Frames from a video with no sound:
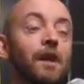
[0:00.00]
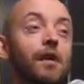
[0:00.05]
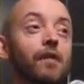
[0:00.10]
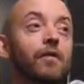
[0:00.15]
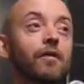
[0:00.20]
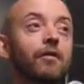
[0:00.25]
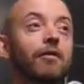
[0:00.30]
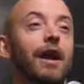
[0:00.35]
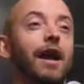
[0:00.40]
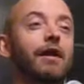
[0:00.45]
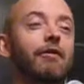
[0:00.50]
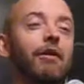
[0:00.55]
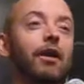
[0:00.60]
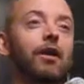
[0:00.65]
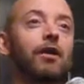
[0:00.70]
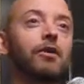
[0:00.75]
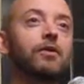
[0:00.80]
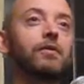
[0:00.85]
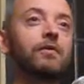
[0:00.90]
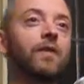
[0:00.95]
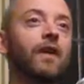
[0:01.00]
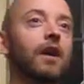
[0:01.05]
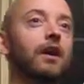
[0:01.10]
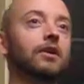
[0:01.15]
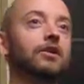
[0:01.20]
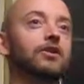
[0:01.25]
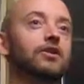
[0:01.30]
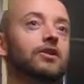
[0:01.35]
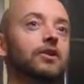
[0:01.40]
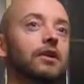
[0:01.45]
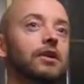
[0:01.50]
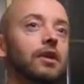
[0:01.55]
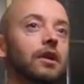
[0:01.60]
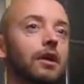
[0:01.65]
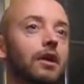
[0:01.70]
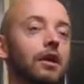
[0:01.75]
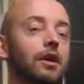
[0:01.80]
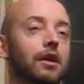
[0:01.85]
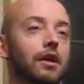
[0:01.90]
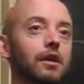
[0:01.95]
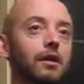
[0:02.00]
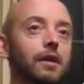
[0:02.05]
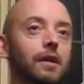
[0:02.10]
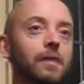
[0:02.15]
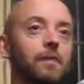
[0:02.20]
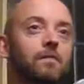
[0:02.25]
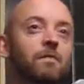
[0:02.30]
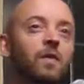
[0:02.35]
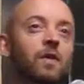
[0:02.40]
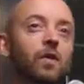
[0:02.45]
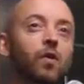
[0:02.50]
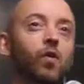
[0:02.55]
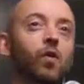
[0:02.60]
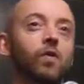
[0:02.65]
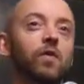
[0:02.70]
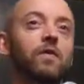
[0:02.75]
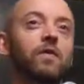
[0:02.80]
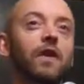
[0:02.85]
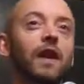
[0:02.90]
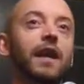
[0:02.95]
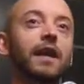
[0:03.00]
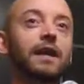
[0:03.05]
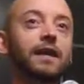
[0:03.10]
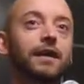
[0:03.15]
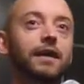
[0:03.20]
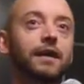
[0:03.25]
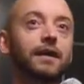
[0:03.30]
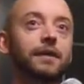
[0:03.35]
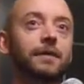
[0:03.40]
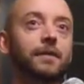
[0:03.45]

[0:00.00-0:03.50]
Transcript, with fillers: Ferrero, fudge, or flake?